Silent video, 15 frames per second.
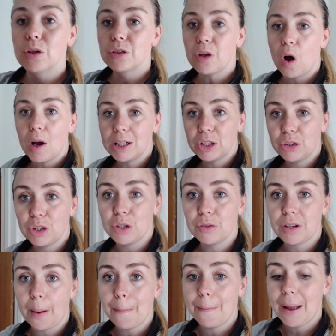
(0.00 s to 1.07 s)
So I just
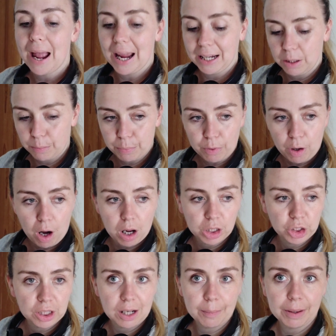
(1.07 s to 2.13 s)
used a
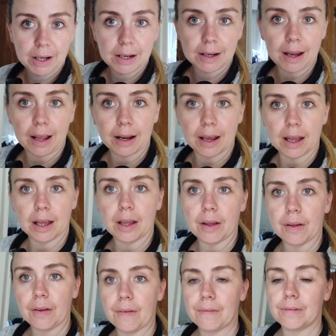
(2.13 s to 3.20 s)
paintbrush. Let me get
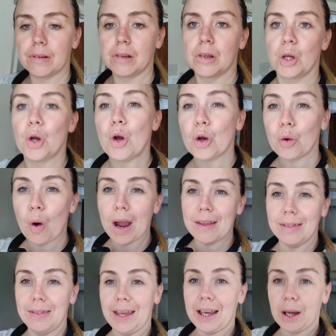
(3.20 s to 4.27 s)
it. Quite
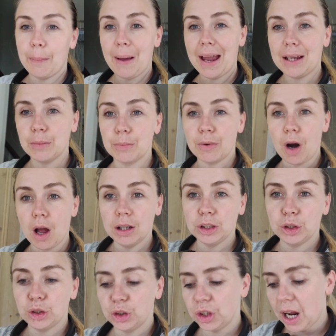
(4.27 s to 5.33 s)
a thick
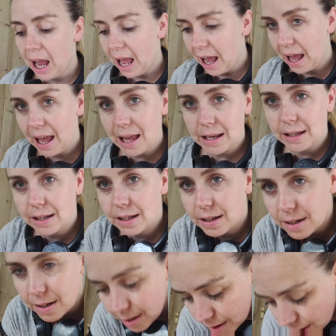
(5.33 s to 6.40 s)
paintbrush, and